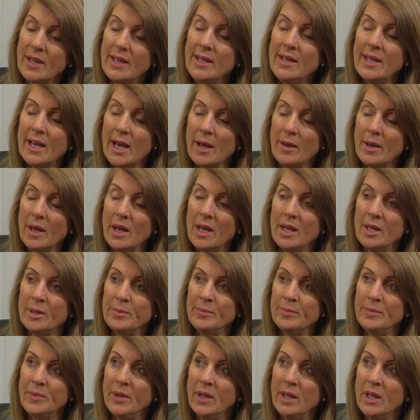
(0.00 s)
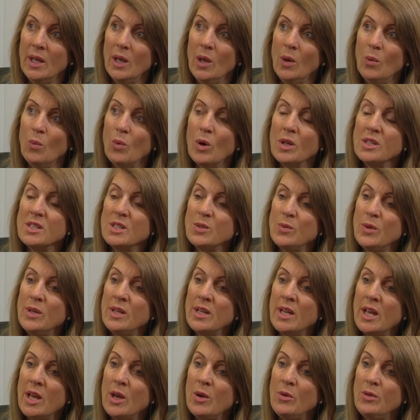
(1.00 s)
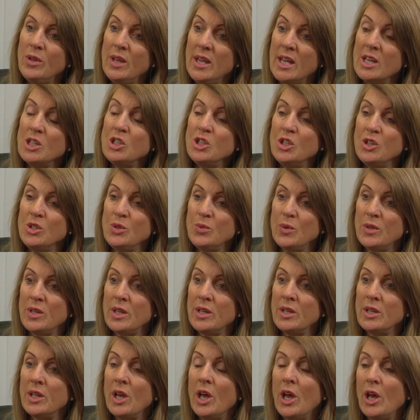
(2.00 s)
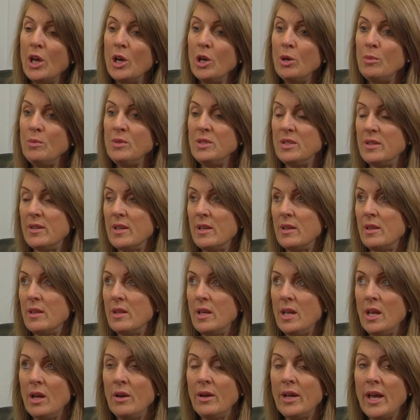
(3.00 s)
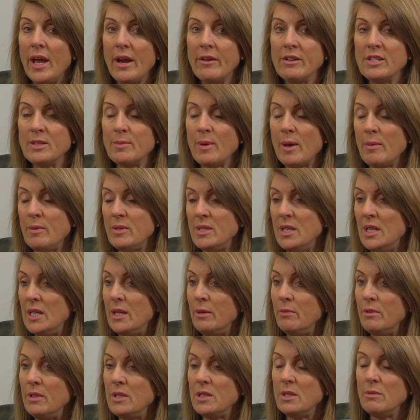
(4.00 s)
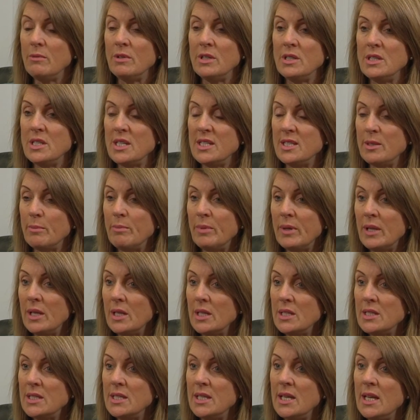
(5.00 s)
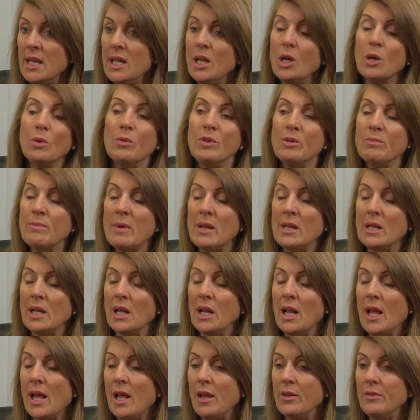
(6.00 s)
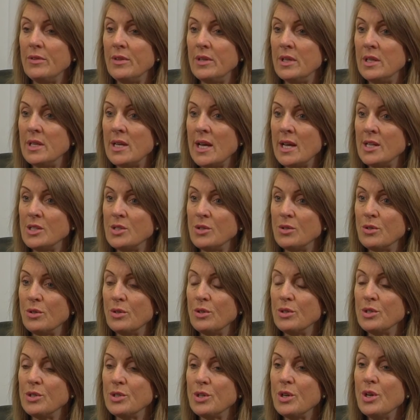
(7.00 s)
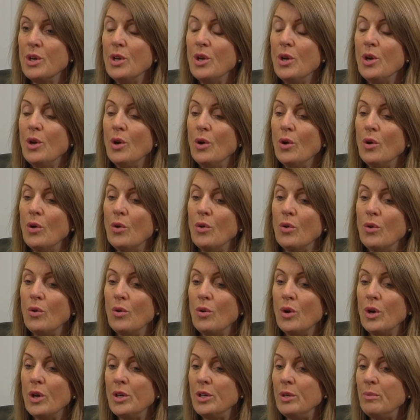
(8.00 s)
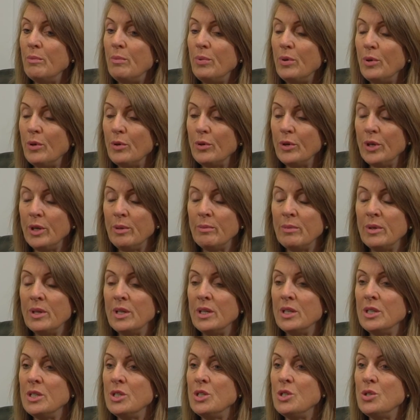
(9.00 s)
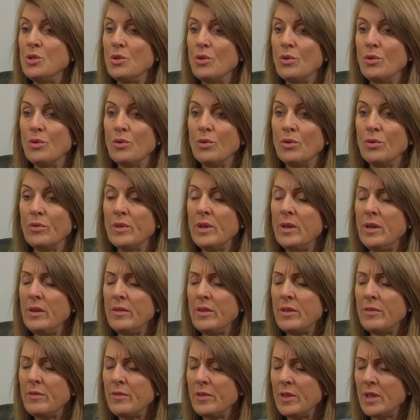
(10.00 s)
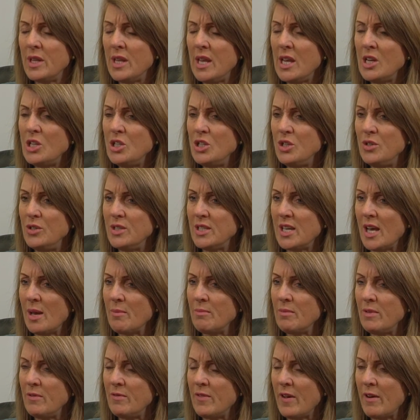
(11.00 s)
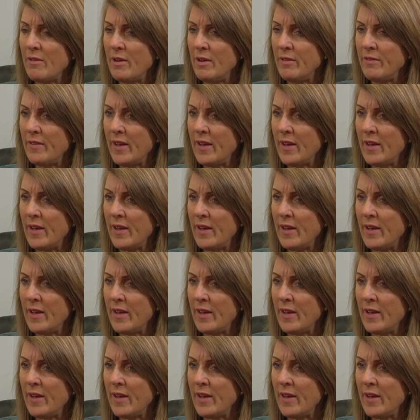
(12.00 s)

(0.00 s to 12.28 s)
Yeah. Um, once we know the issues within the home, so that the young carers might be dealing with, disability or with mental health in an adult, or unemployment, or it, the, the issues can be very